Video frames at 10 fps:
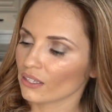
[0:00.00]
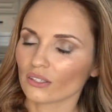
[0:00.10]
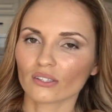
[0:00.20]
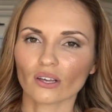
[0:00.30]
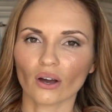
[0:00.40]

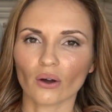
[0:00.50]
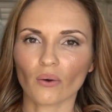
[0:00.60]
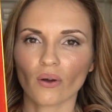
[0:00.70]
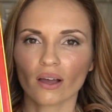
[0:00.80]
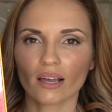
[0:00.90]

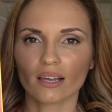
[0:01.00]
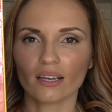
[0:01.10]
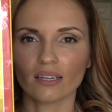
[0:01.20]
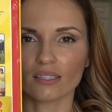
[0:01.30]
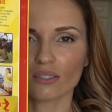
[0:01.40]
So
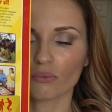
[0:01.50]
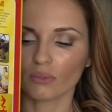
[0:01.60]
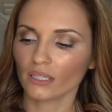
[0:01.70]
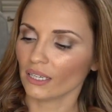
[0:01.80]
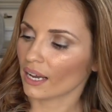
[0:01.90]
it's
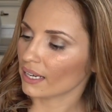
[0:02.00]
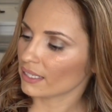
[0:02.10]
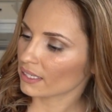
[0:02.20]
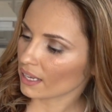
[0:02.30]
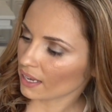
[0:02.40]
really
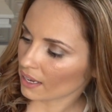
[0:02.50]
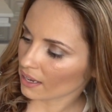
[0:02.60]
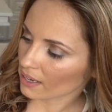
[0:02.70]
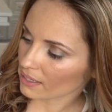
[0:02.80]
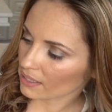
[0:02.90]
nice
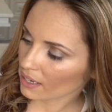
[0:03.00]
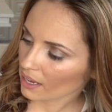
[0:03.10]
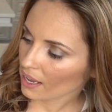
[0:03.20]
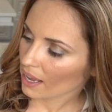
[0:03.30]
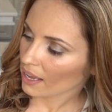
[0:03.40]
and
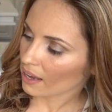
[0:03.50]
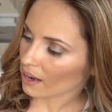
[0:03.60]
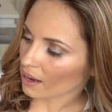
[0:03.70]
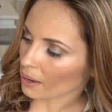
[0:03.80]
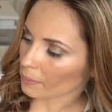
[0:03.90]

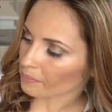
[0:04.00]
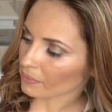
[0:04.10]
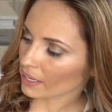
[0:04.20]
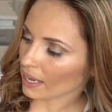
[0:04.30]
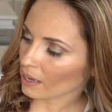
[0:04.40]

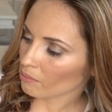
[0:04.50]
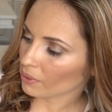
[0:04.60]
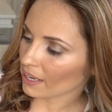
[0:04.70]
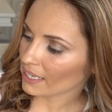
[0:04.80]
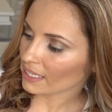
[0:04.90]
um,
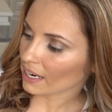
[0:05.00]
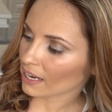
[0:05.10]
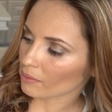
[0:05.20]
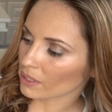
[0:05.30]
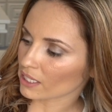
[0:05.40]
gameplay
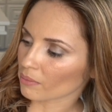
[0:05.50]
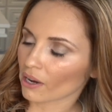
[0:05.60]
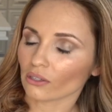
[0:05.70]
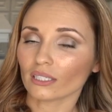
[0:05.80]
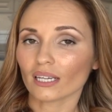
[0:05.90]
time is
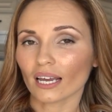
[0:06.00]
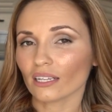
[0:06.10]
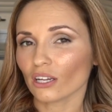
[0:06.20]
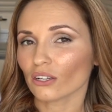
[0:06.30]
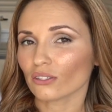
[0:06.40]
about
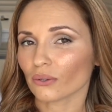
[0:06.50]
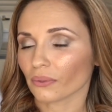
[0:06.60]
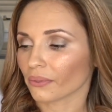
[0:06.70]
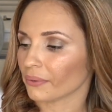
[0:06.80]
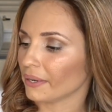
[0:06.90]
10 to
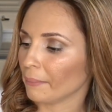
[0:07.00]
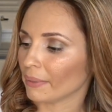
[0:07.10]
30